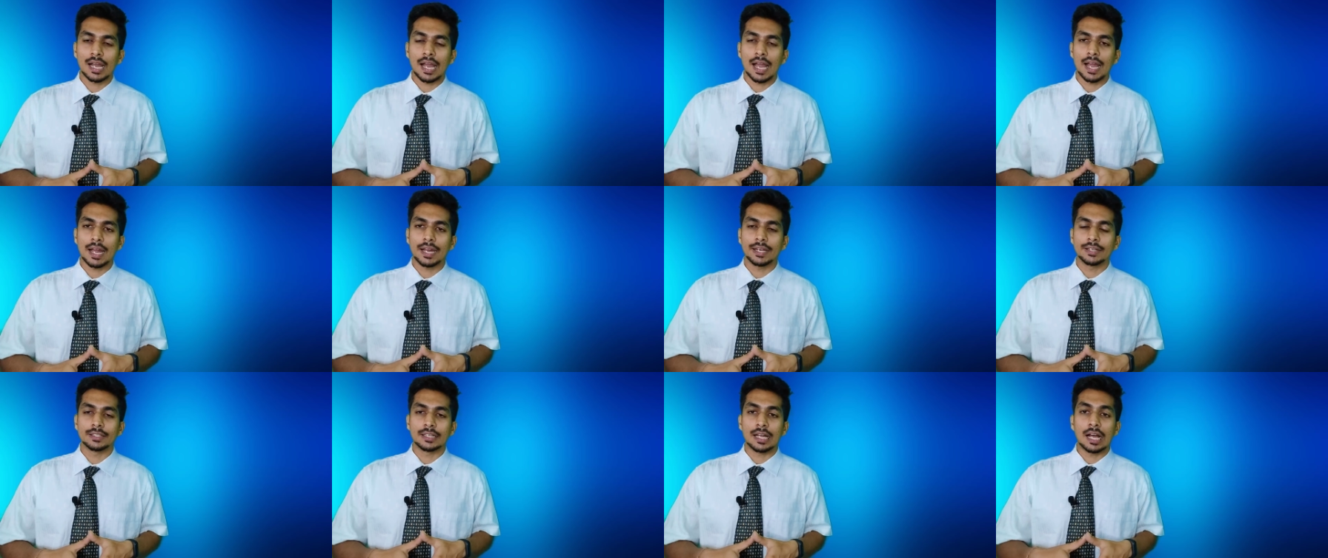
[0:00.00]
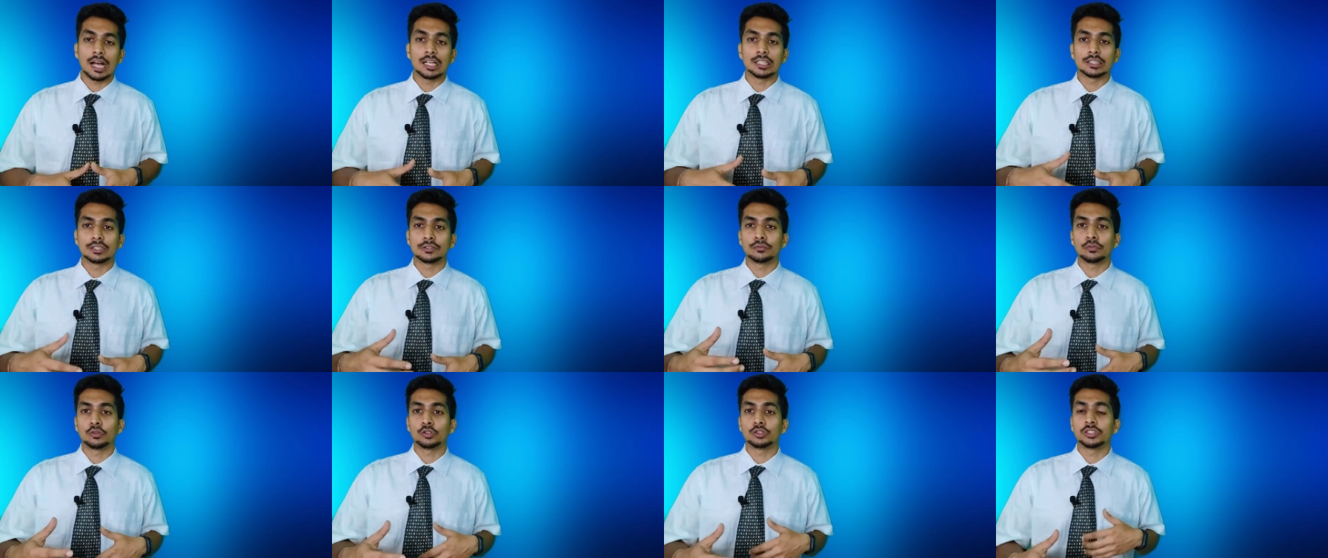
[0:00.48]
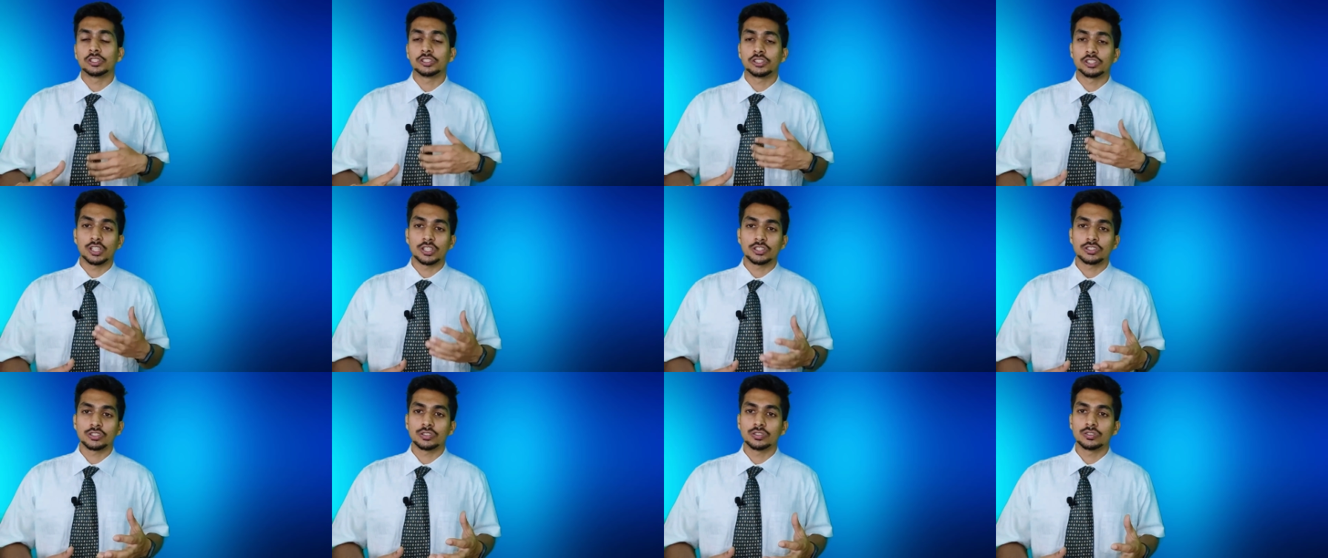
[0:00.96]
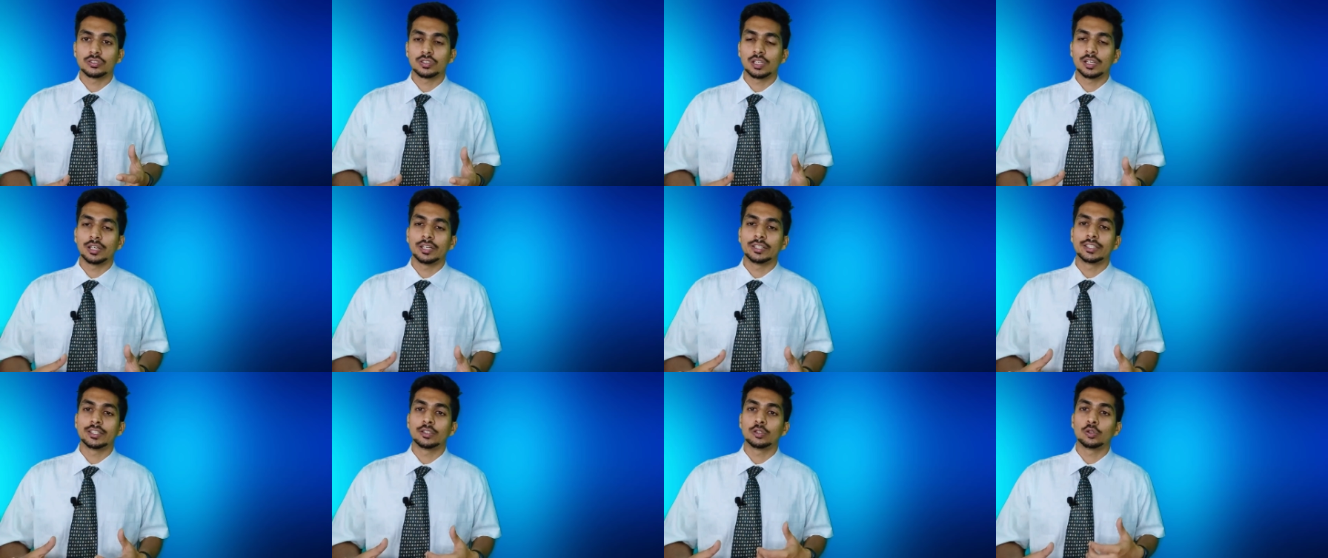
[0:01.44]
and asked for suggestions
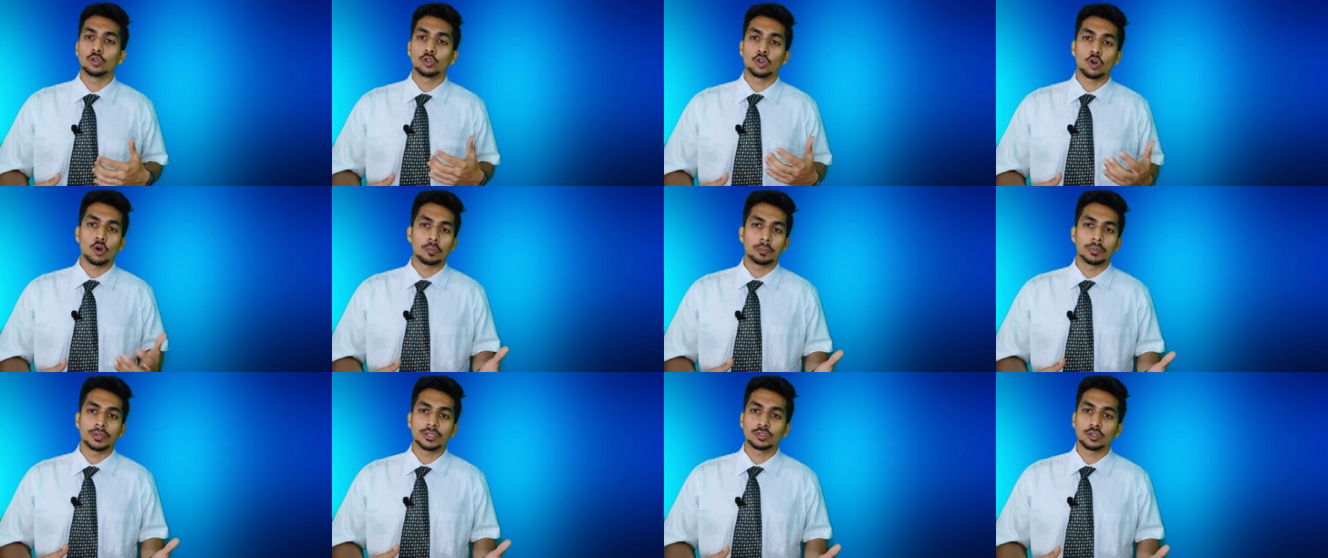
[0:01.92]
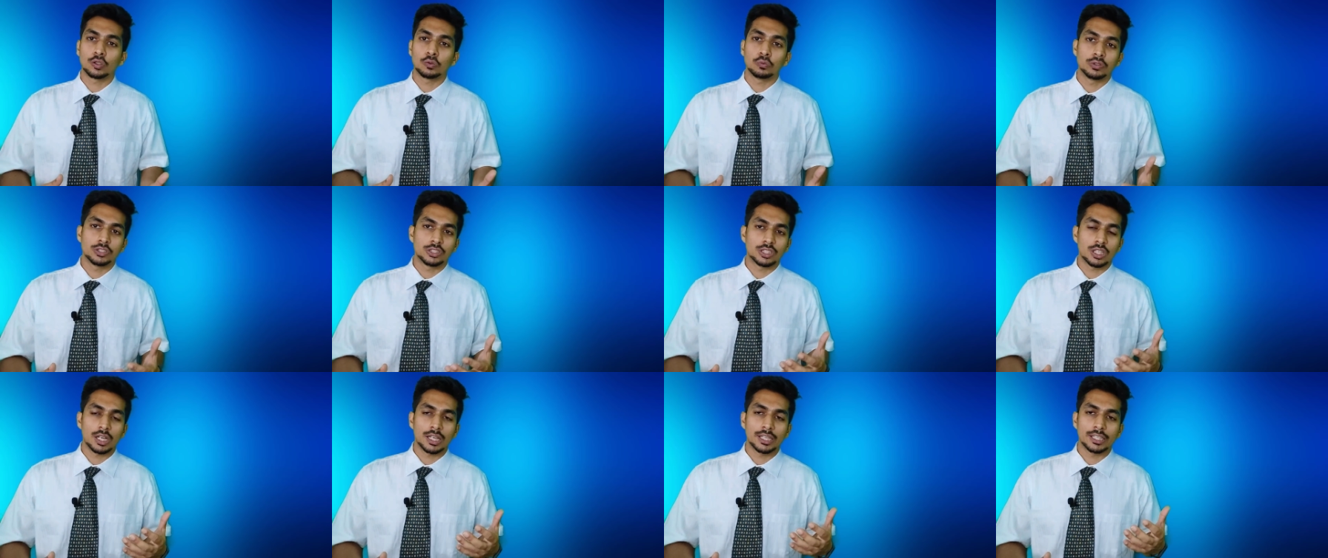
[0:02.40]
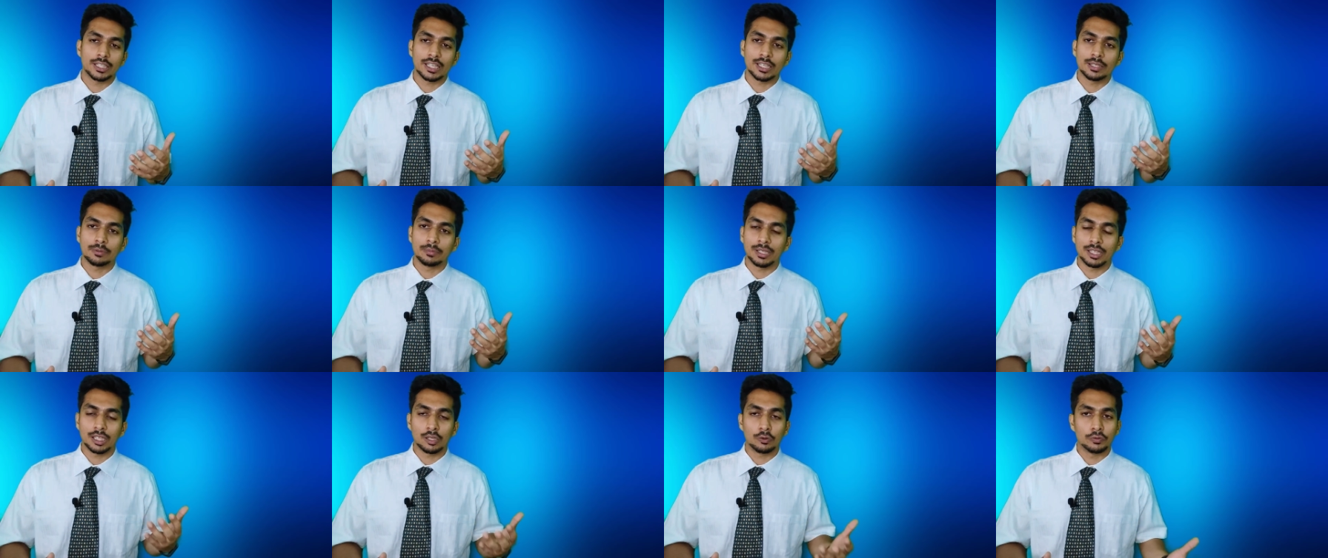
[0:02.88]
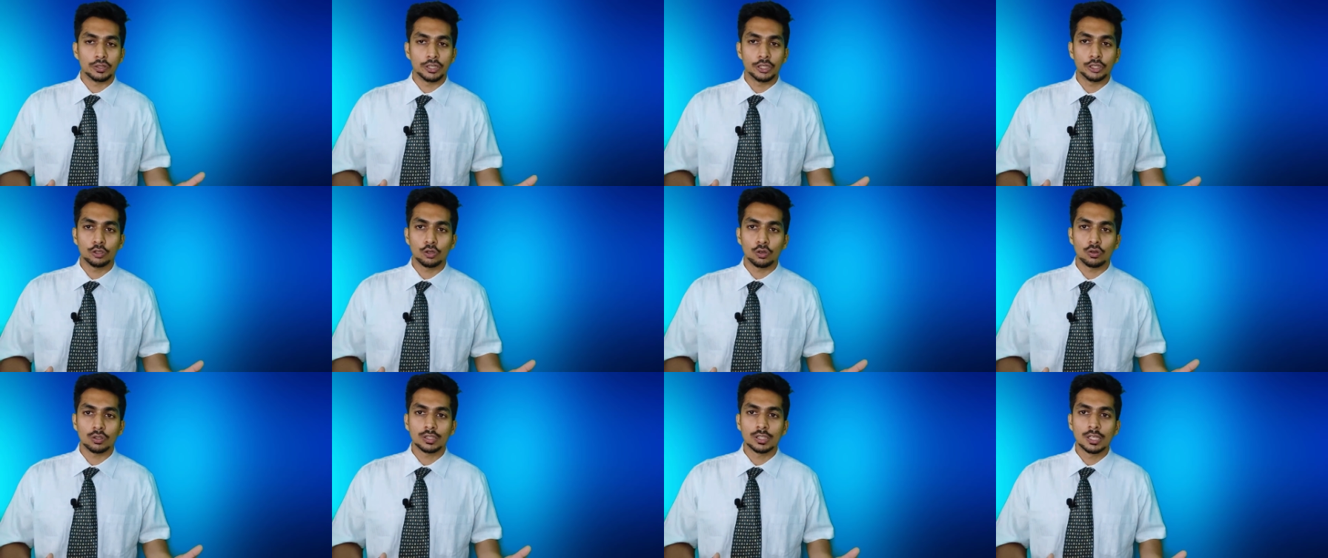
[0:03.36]
related to topics on which I can make a
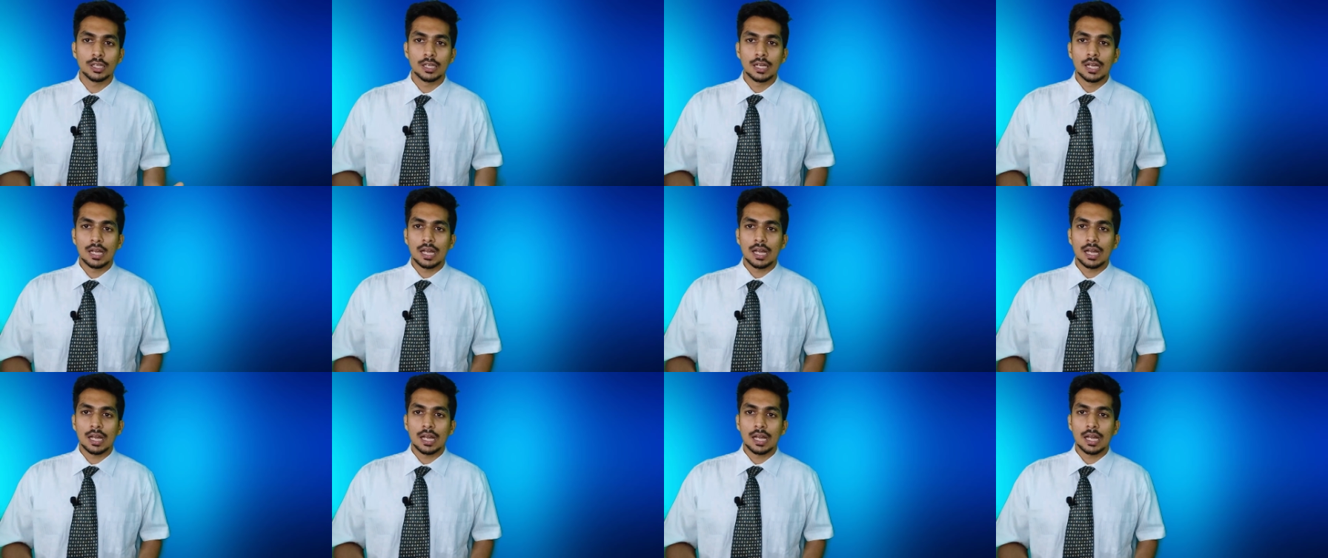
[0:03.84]
video on